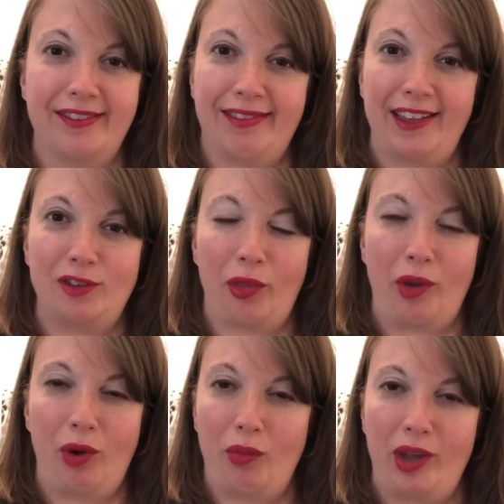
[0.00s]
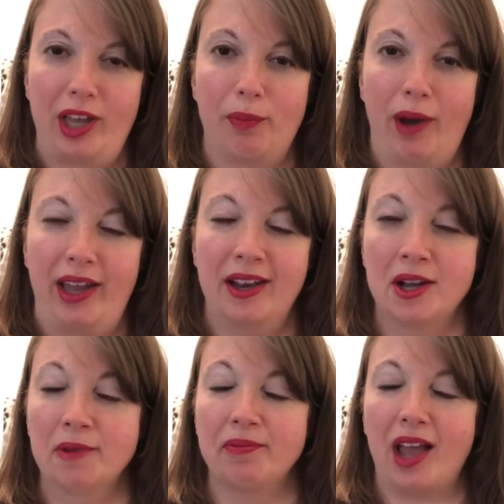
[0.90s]
That's only 1 week, but
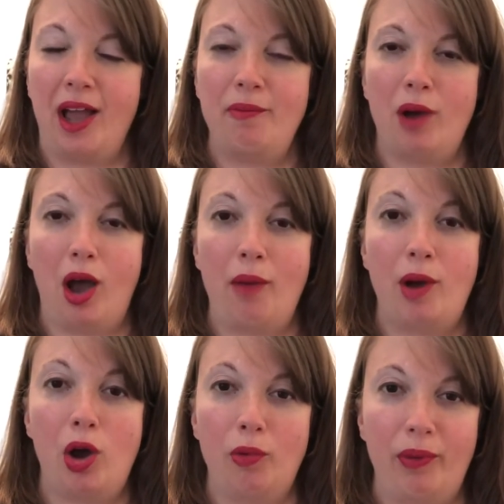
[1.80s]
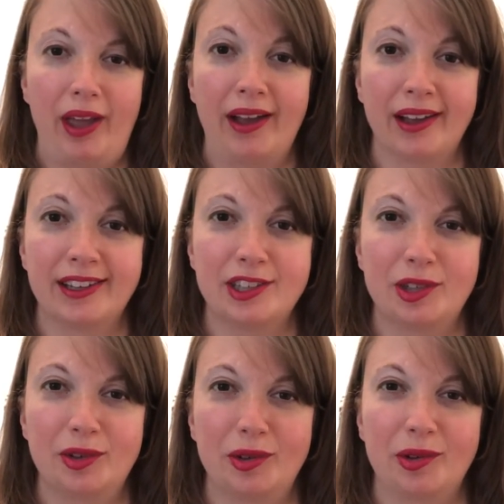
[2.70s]
I'm hoping
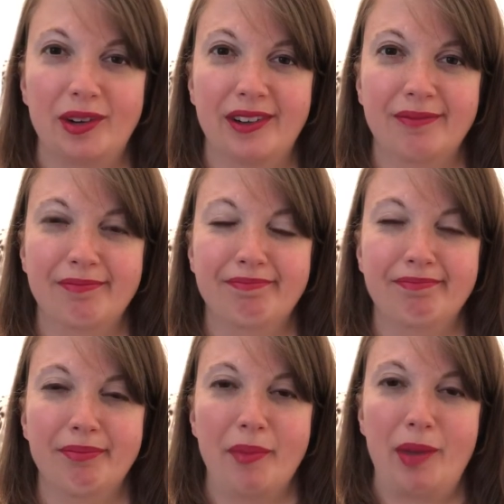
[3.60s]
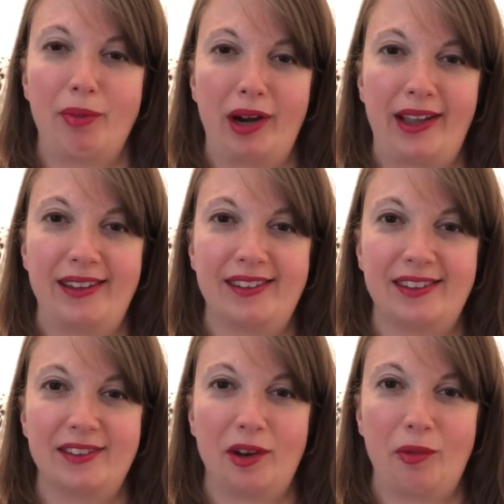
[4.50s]
to be pretty
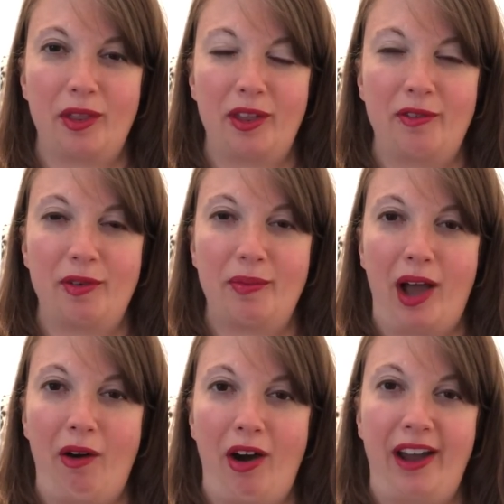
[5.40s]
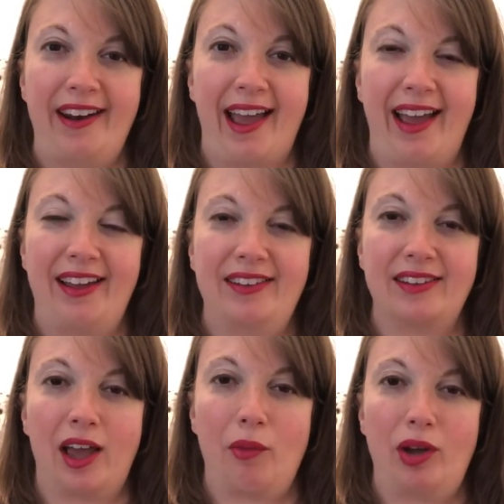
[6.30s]
consistent with it from now on, and
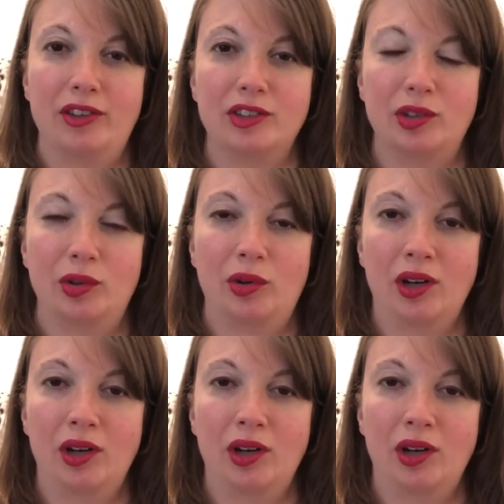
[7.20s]
I want to